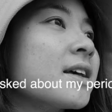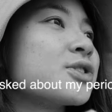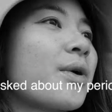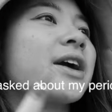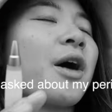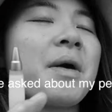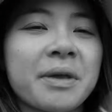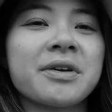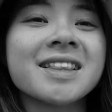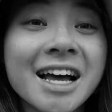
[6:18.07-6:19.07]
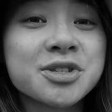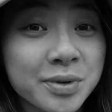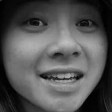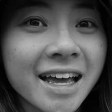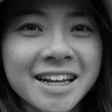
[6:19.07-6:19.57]
So I got my period last
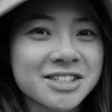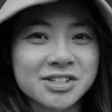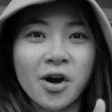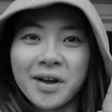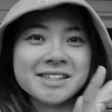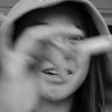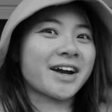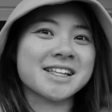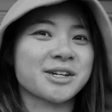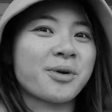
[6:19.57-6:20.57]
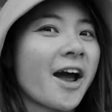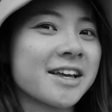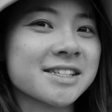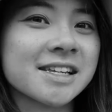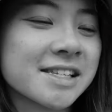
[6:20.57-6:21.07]
week and it's just always a great
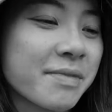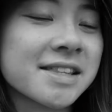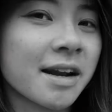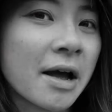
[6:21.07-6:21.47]
surprise because it means that I'm